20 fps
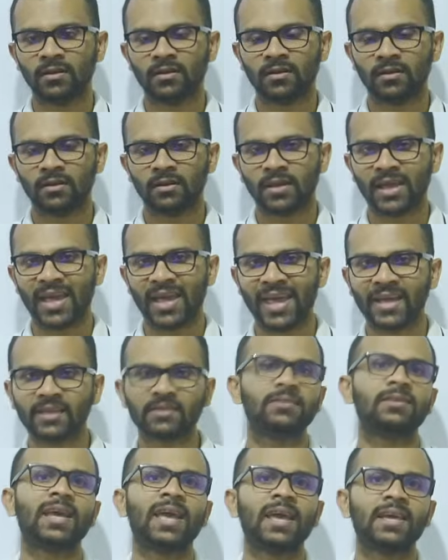act
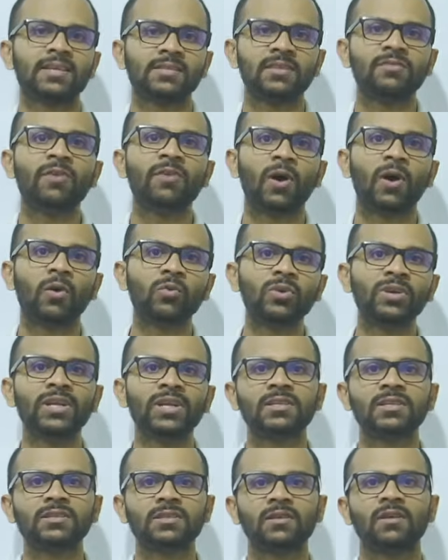as the
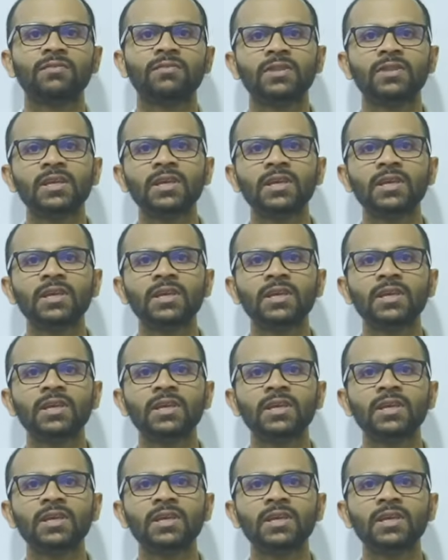foundation of the